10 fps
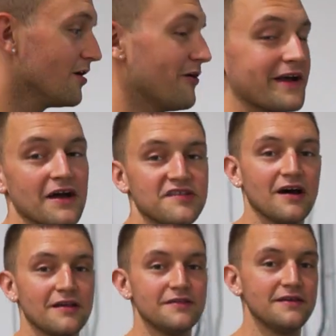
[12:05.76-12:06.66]
All right guys,
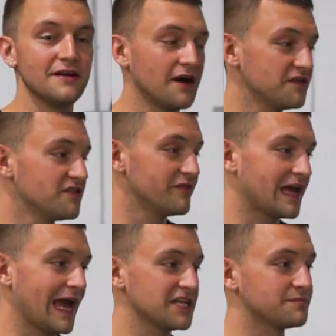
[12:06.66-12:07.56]
on the Honda Civic
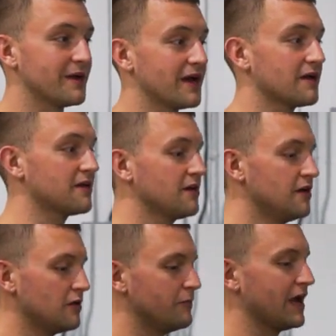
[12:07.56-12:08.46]
Hatchback,
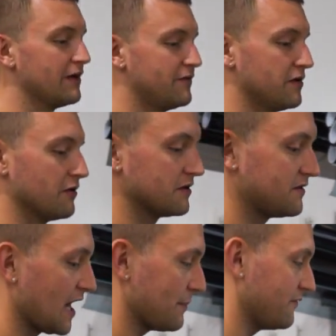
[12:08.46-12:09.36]
we have here on the
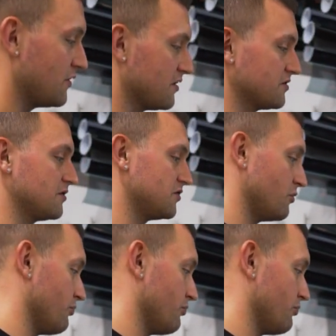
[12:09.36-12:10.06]
D A P, if you guys are gonna do a